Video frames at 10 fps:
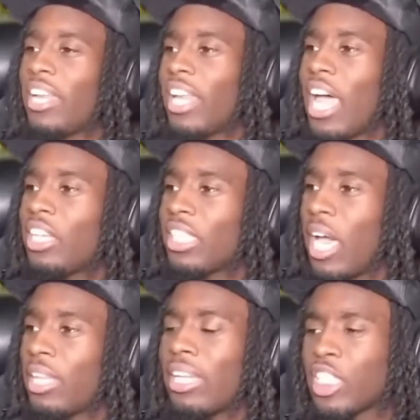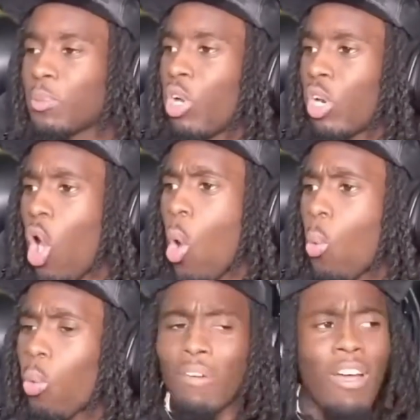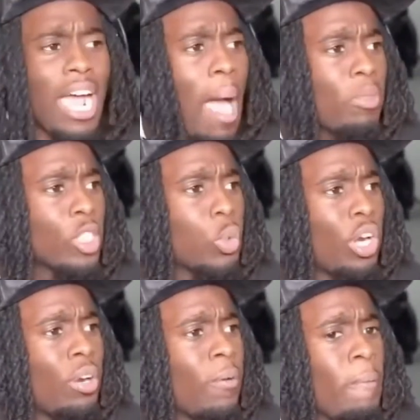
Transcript: and I looked at, not this morning, oh, whenever I hopped on Twitter,